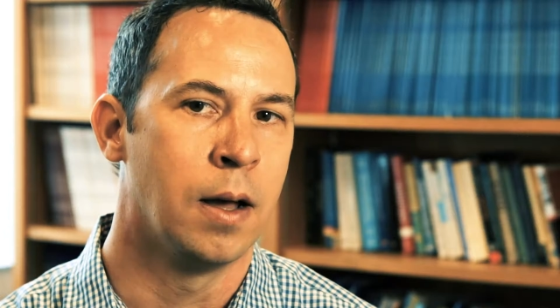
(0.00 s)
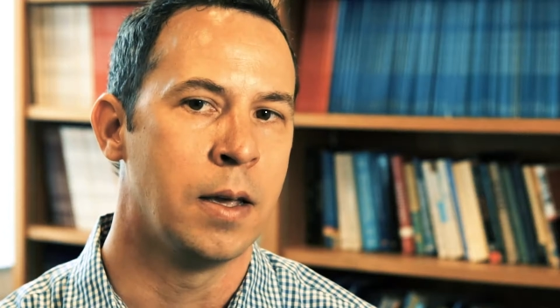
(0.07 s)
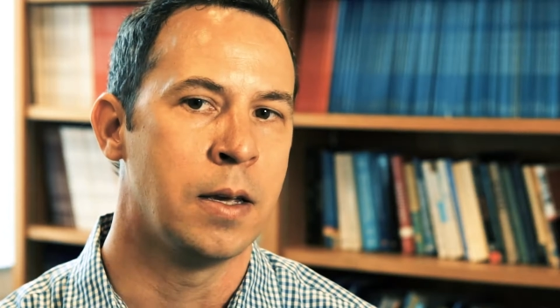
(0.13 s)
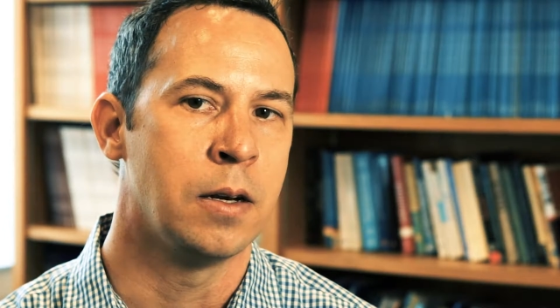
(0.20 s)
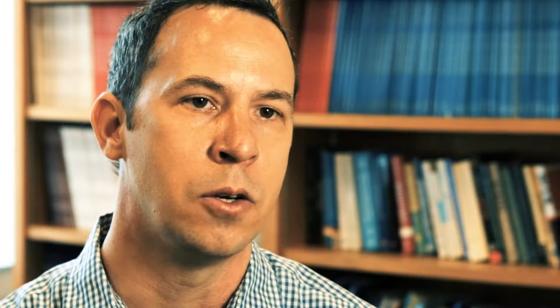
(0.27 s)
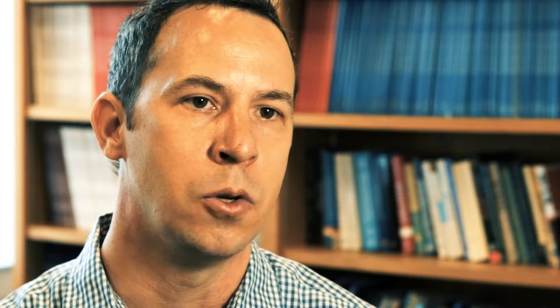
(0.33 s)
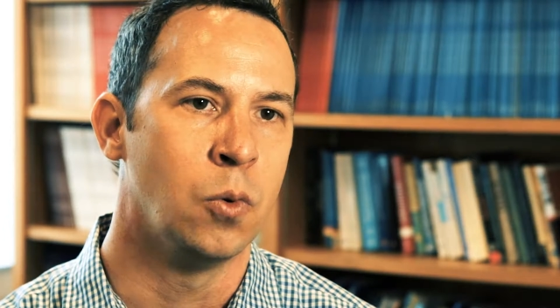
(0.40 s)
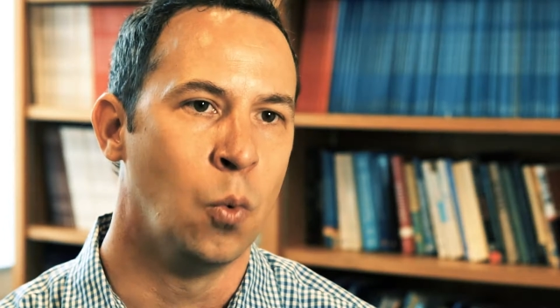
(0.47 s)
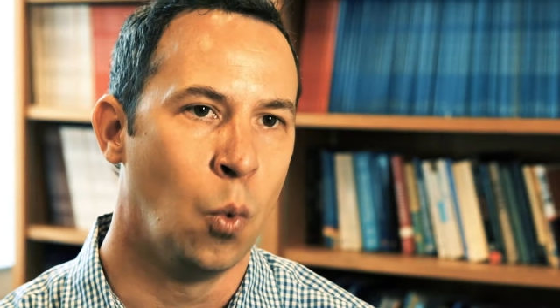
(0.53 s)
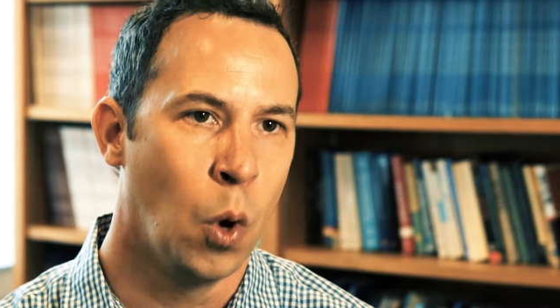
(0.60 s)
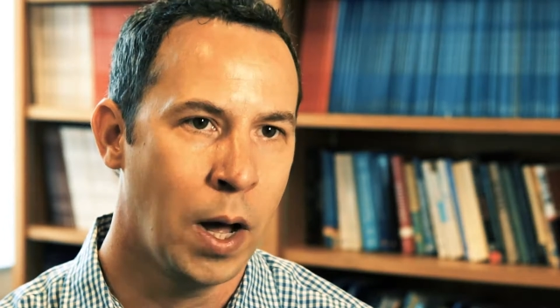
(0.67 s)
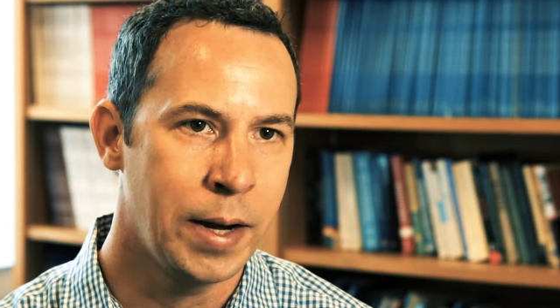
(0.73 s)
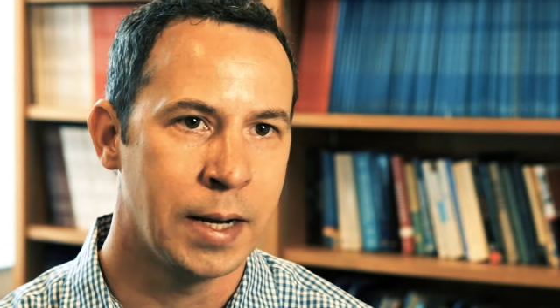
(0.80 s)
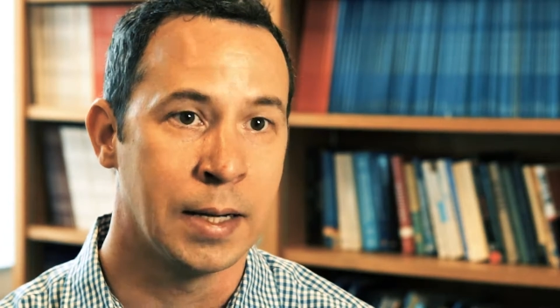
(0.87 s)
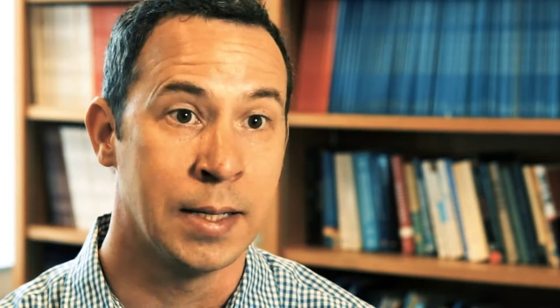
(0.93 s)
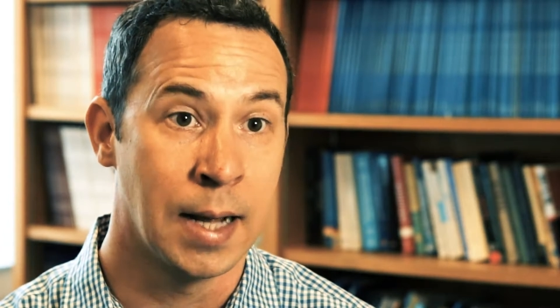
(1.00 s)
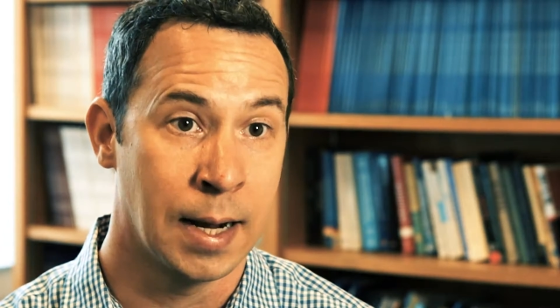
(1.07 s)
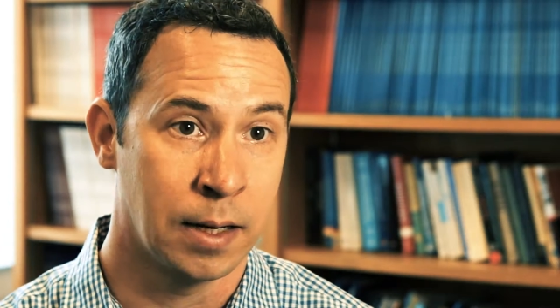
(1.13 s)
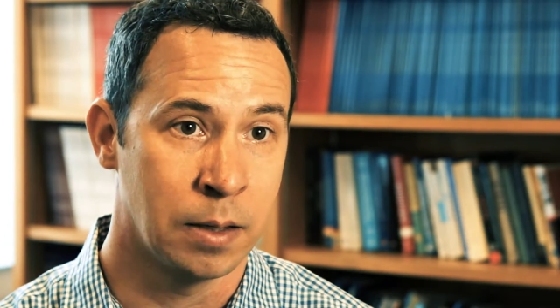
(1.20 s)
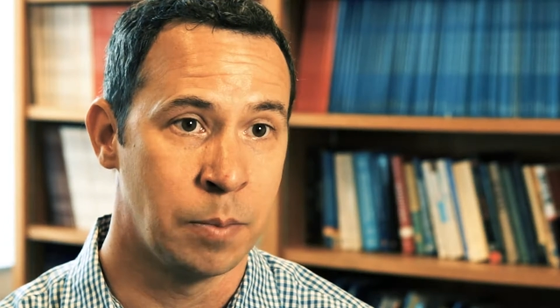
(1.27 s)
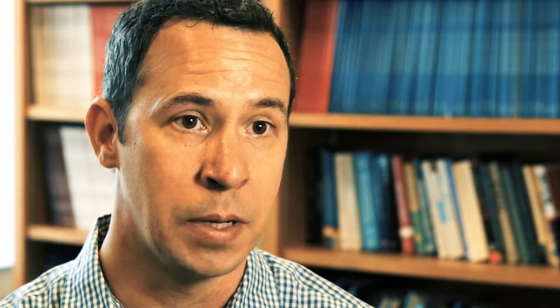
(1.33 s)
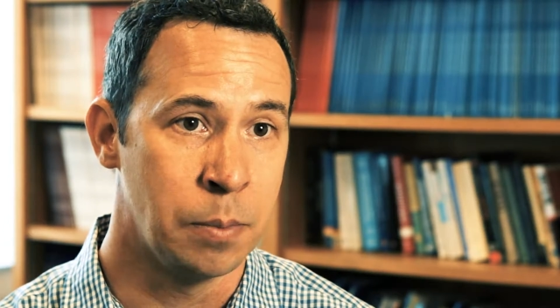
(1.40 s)
into what
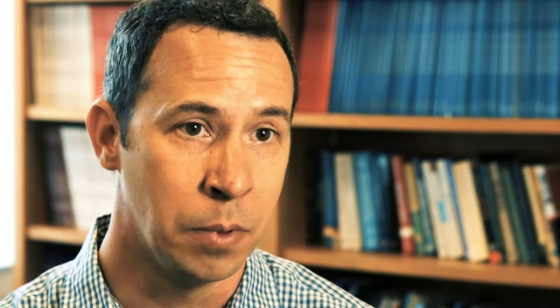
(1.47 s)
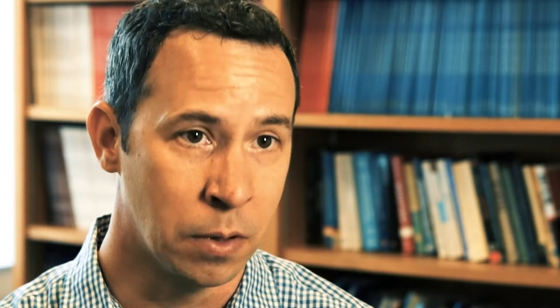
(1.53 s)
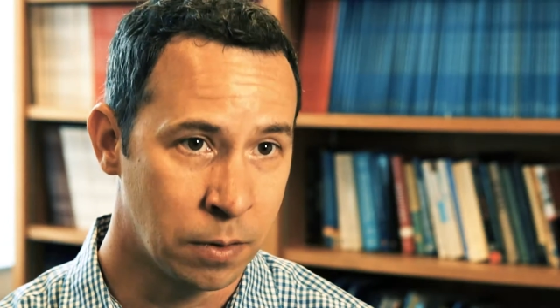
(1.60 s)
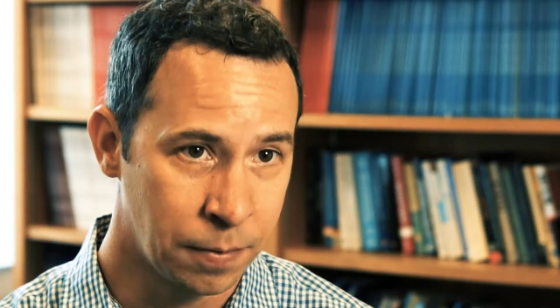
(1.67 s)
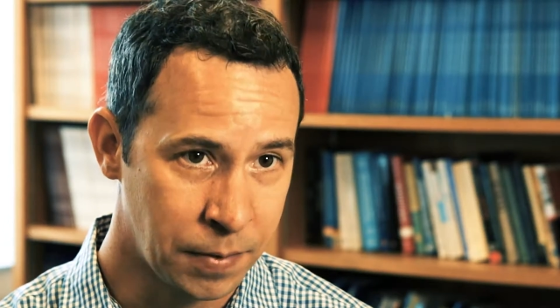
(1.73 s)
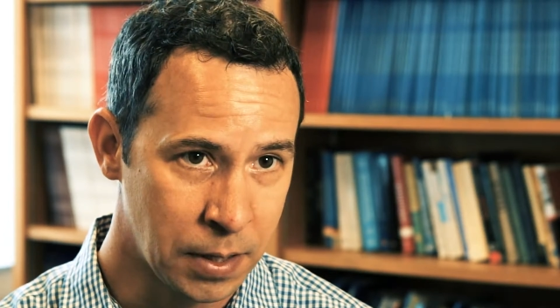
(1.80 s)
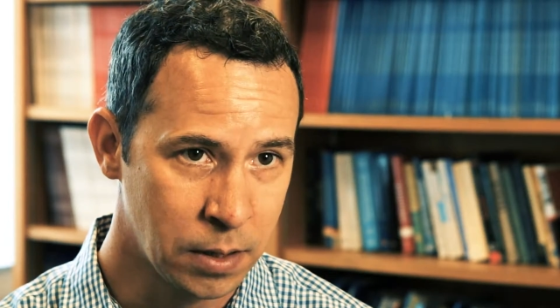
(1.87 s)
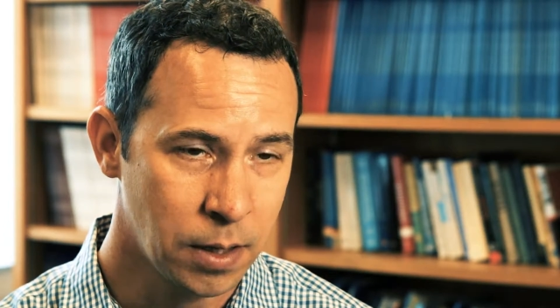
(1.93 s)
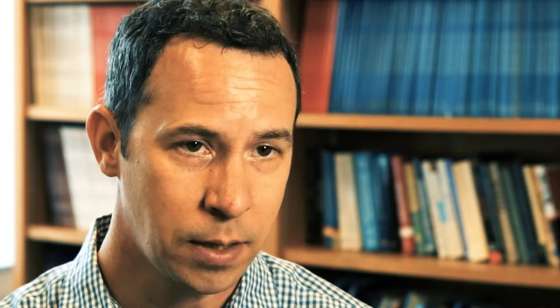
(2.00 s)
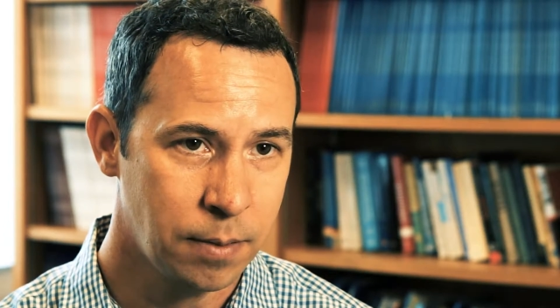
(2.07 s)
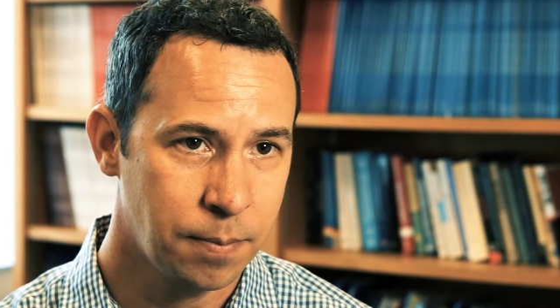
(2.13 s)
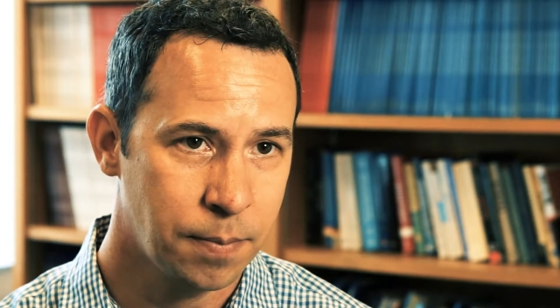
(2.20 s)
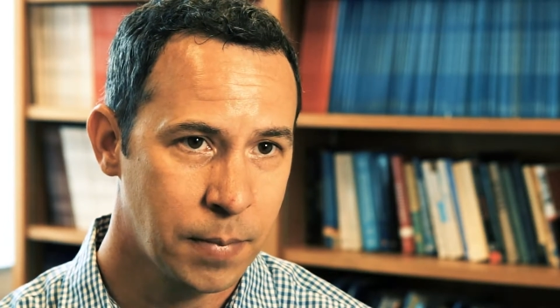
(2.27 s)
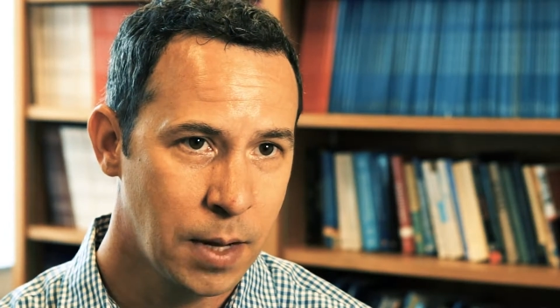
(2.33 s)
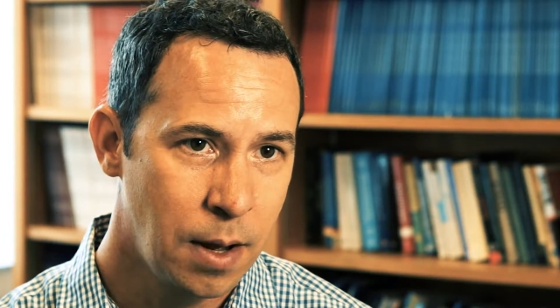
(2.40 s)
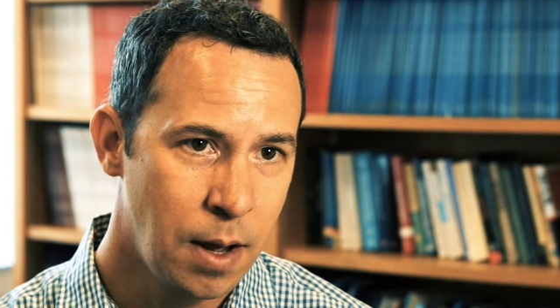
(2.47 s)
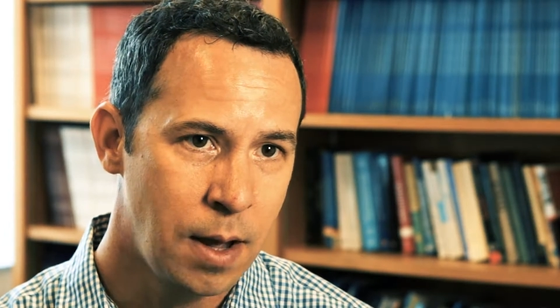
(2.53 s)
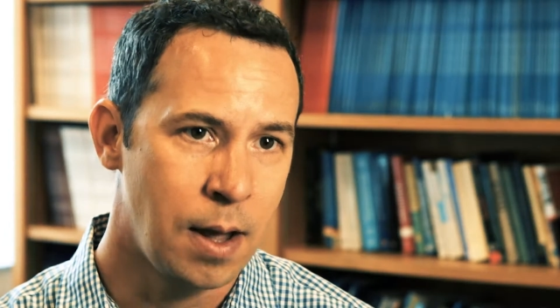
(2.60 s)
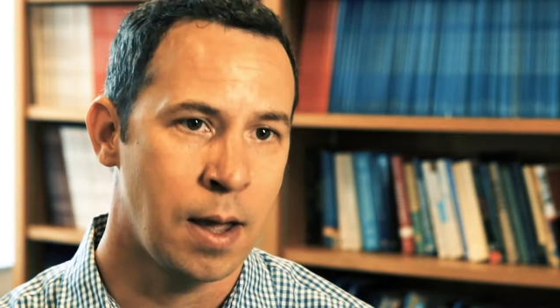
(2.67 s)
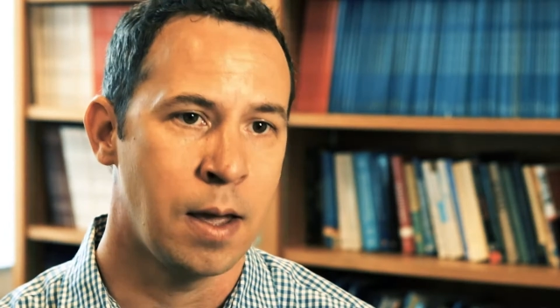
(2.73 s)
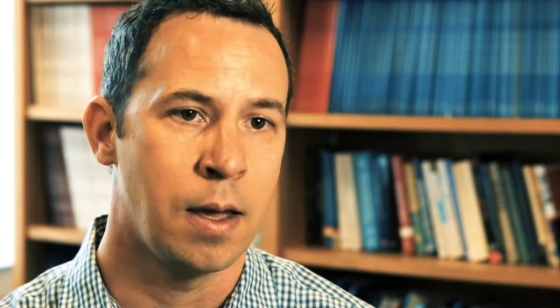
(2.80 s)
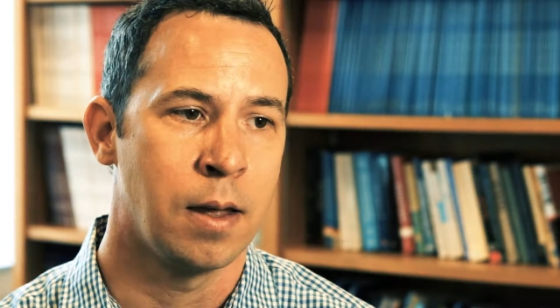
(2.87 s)
exactly people are feeling,
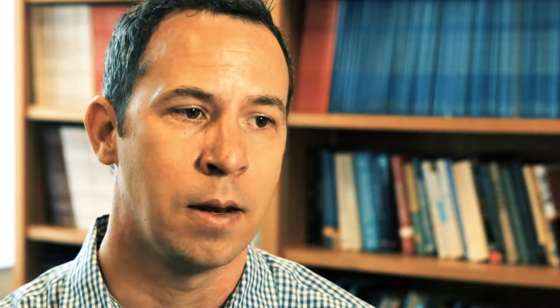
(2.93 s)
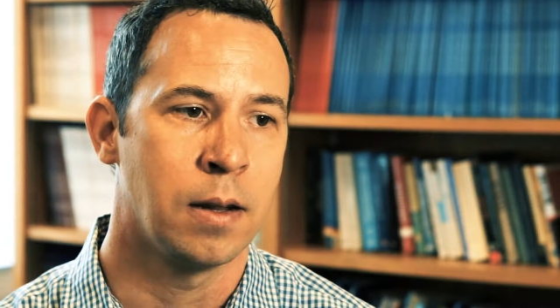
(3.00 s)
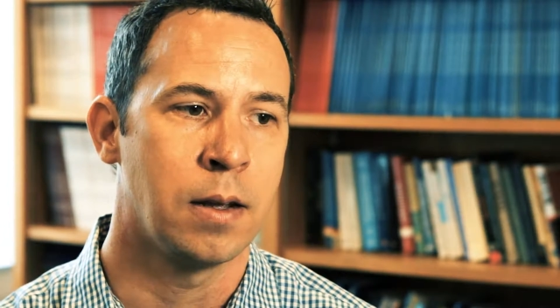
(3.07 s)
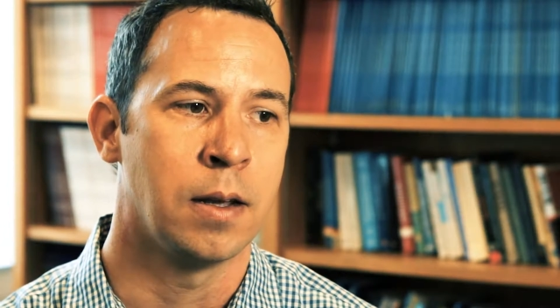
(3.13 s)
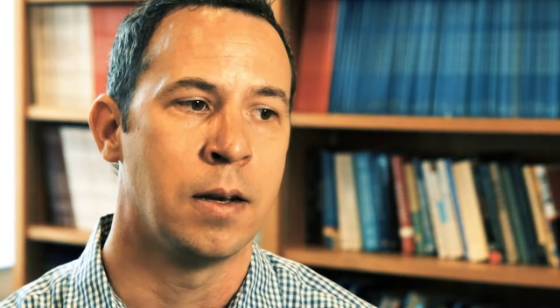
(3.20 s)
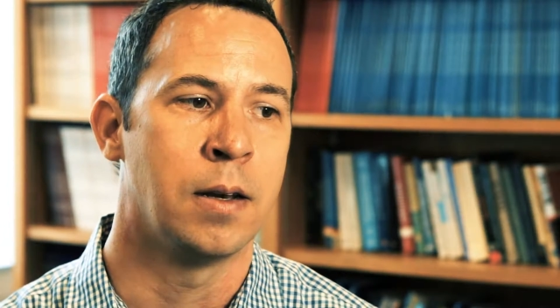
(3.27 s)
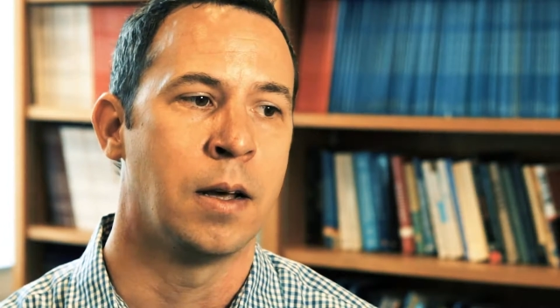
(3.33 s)
and it